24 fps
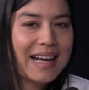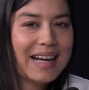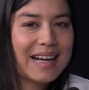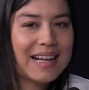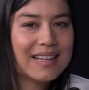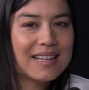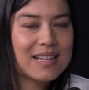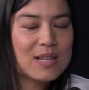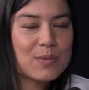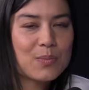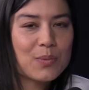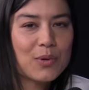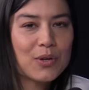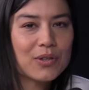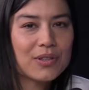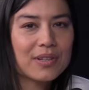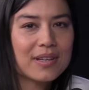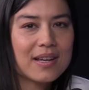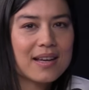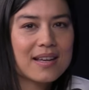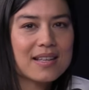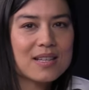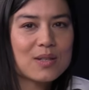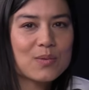Uh, this
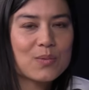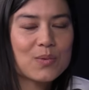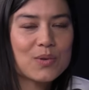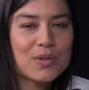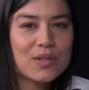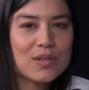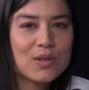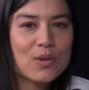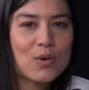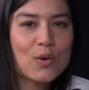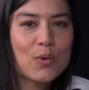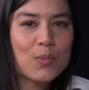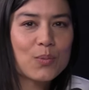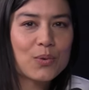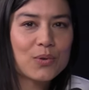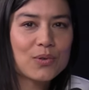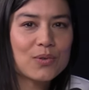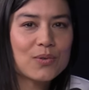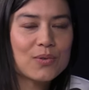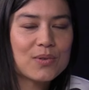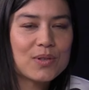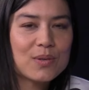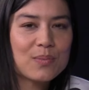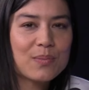podcast was co
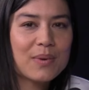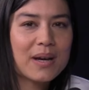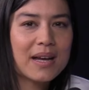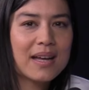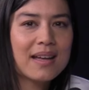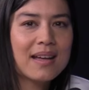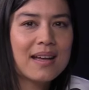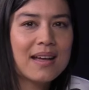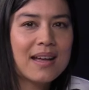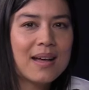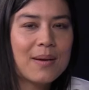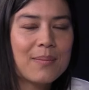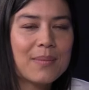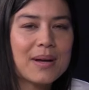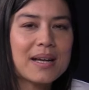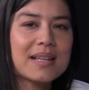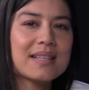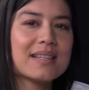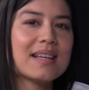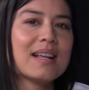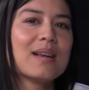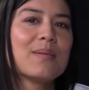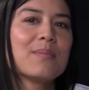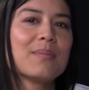produced by
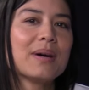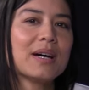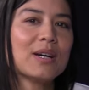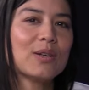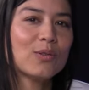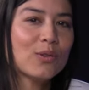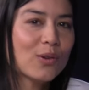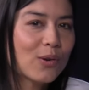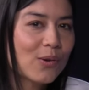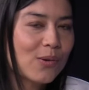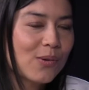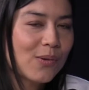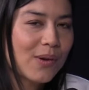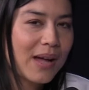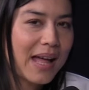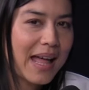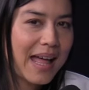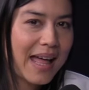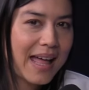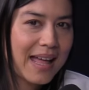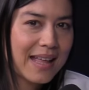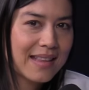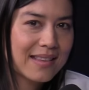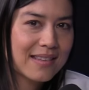Marcel Martin
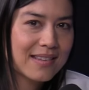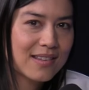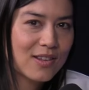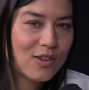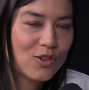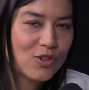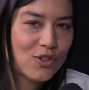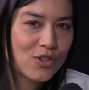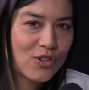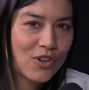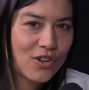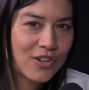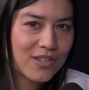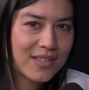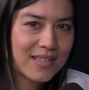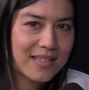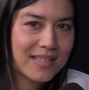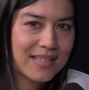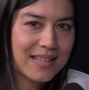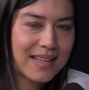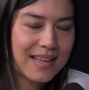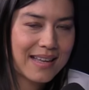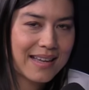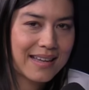and a shot
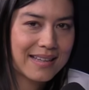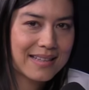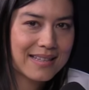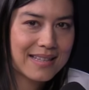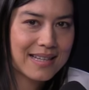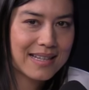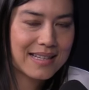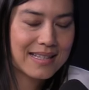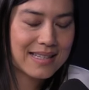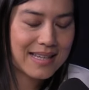at uh,